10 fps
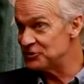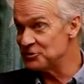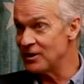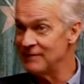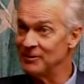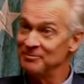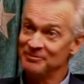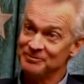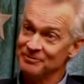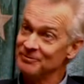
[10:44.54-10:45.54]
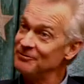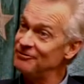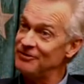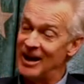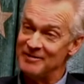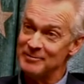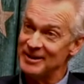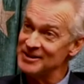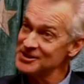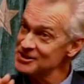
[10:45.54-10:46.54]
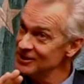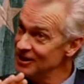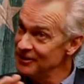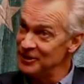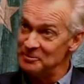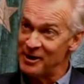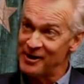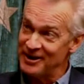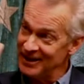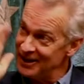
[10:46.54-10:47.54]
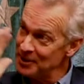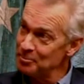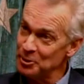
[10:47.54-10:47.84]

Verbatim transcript: at the drive up. Oh, that's five minutes they're married again.